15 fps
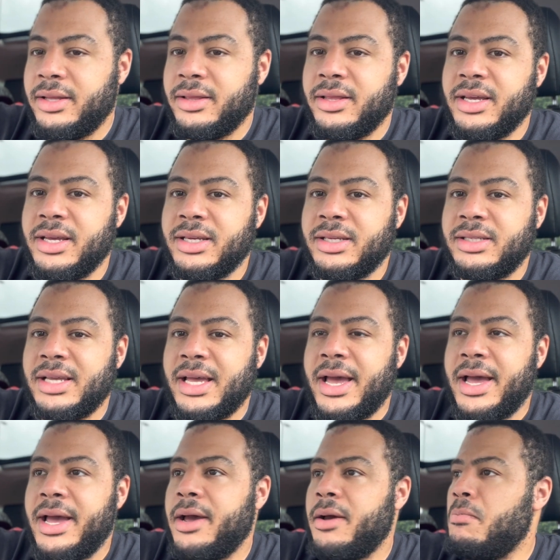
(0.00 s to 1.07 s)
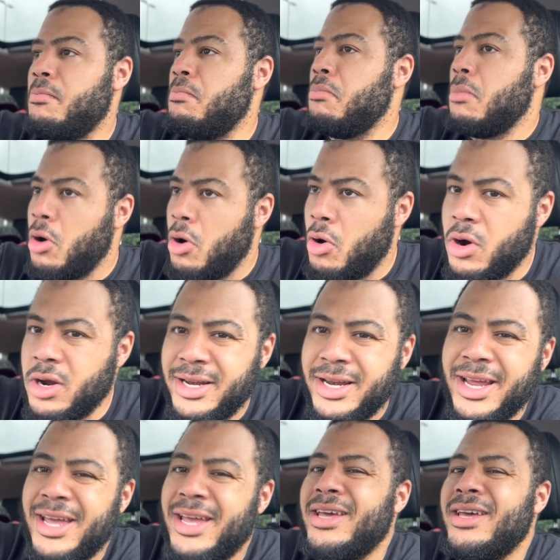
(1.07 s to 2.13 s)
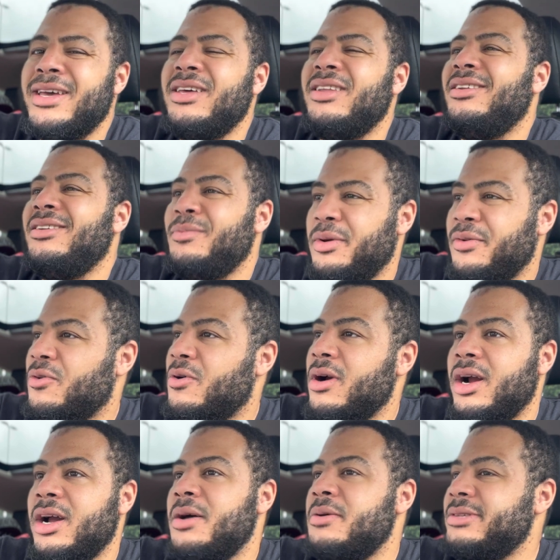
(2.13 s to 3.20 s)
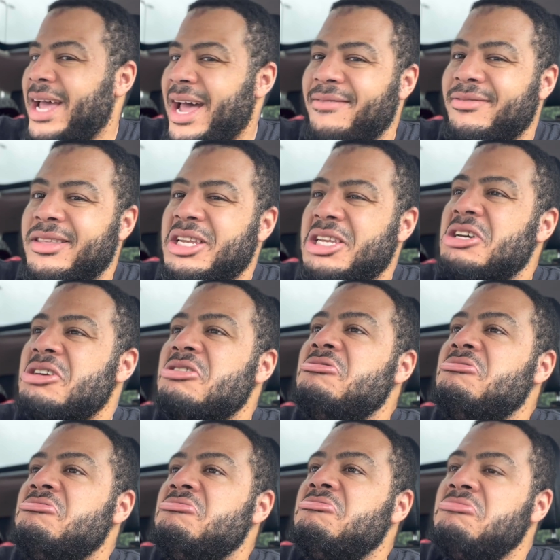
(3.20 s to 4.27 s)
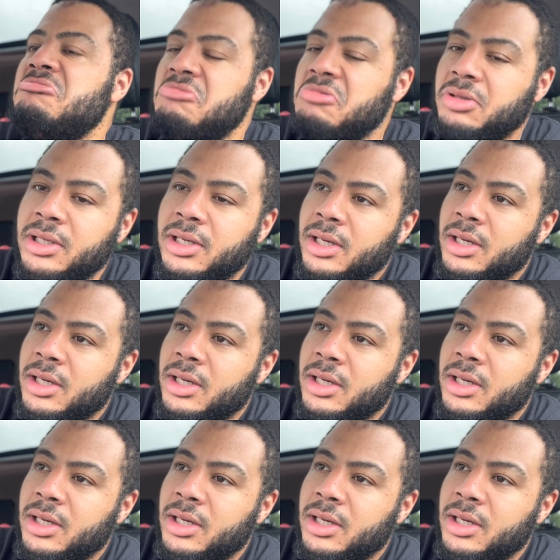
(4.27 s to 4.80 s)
this morning before it comes afternoon.